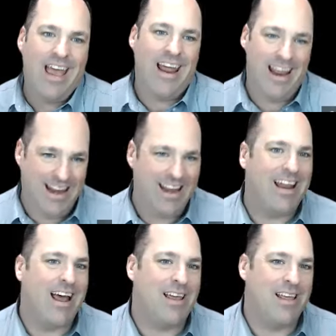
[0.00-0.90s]

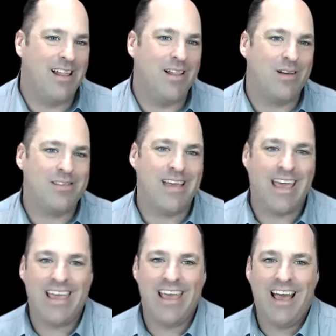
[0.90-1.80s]
and I, it looks
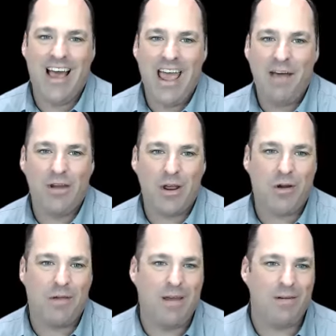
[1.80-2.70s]
like I have an
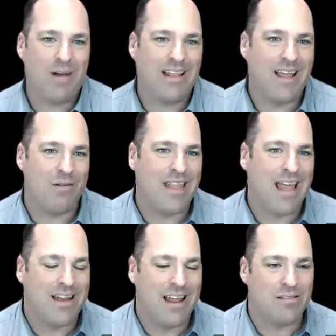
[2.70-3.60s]
agreement right there with
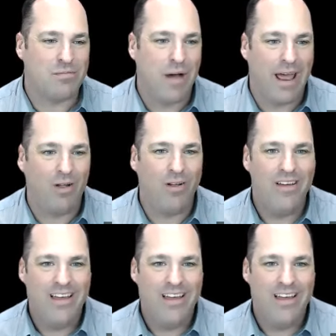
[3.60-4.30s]
that nice smile.